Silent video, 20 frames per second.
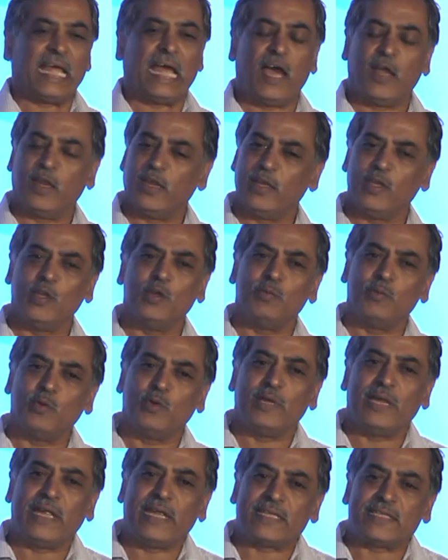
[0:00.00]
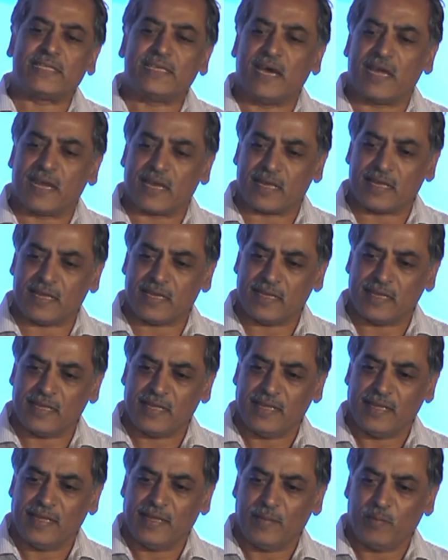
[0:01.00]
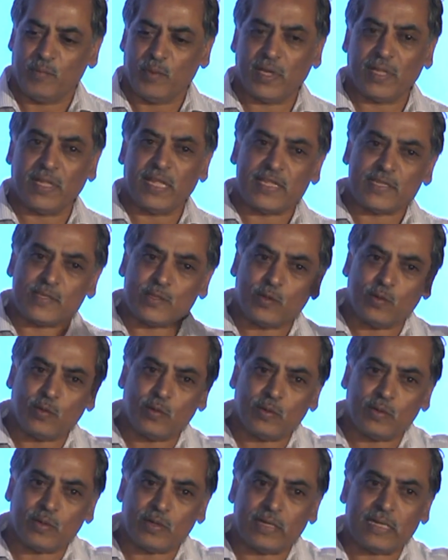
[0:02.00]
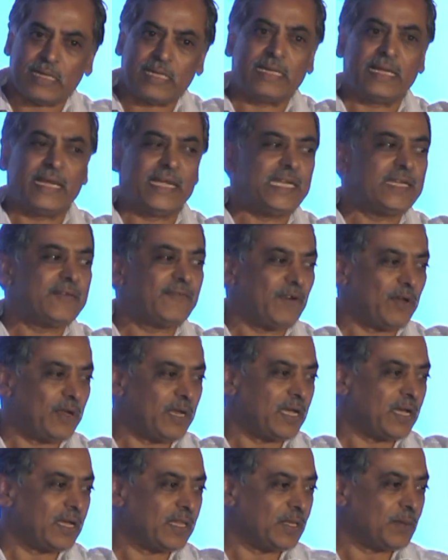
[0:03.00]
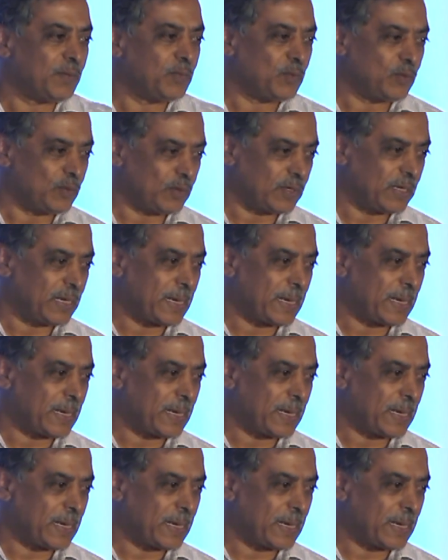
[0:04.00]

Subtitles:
On a new moon day it's dark because there is no light falling on the moon.